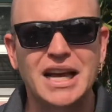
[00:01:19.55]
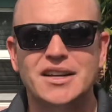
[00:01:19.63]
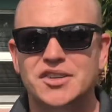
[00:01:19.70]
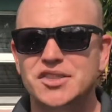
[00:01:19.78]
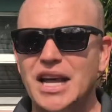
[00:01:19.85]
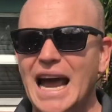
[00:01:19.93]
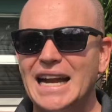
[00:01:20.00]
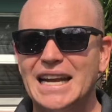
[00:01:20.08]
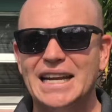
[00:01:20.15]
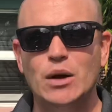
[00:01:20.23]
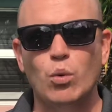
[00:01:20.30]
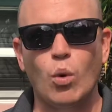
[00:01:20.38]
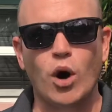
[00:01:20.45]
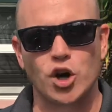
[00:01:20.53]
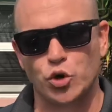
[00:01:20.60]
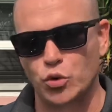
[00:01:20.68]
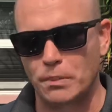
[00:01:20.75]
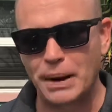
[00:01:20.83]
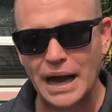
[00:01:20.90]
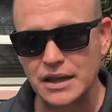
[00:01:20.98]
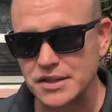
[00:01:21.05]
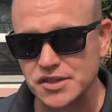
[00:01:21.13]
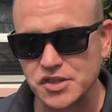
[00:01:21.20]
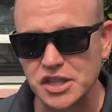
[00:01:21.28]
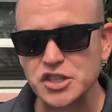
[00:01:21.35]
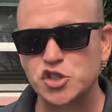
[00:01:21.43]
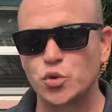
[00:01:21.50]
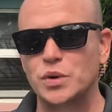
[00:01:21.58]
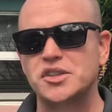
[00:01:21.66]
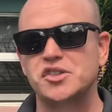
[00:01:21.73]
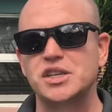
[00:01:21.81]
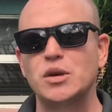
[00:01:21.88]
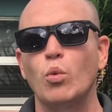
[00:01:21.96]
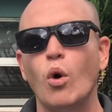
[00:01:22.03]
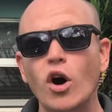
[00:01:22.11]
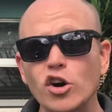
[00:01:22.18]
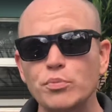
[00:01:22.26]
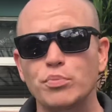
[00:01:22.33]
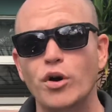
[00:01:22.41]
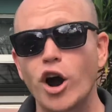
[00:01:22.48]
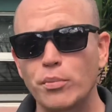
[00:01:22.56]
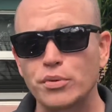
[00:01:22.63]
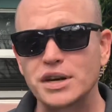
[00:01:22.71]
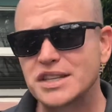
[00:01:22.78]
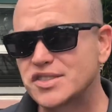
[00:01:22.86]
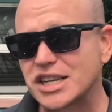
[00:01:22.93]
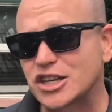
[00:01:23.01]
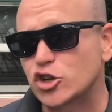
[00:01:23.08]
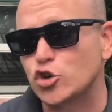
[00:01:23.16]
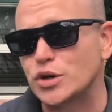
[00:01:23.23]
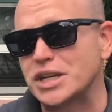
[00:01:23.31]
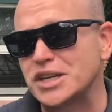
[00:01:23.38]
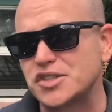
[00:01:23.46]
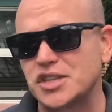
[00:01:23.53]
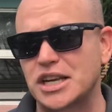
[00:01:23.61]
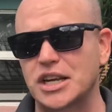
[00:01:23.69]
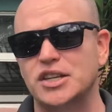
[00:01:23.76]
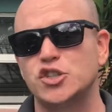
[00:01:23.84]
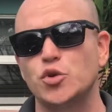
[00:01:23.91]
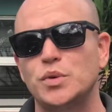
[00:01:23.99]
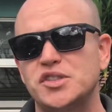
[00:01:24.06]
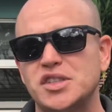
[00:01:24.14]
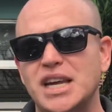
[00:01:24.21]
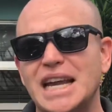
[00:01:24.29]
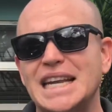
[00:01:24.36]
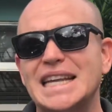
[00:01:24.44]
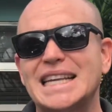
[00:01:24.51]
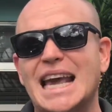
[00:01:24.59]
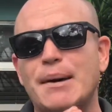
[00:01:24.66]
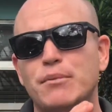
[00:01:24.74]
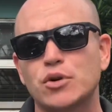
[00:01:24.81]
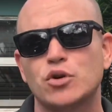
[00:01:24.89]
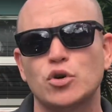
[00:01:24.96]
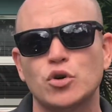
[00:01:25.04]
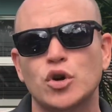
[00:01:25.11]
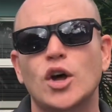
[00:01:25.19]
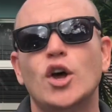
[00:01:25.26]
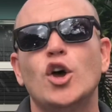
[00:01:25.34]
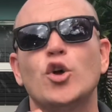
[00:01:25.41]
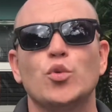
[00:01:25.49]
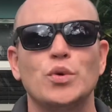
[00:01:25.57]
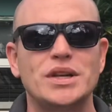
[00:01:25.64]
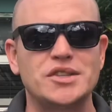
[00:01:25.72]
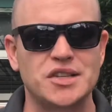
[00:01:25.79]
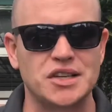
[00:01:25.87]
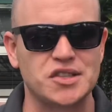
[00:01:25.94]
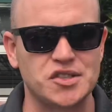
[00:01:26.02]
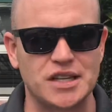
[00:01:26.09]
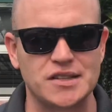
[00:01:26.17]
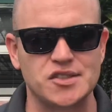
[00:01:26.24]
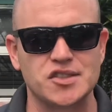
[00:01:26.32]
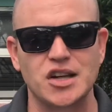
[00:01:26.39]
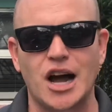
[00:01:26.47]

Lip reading: Does it add any water repellency? Do we see water properties increasing? And do we see any chemical resistance?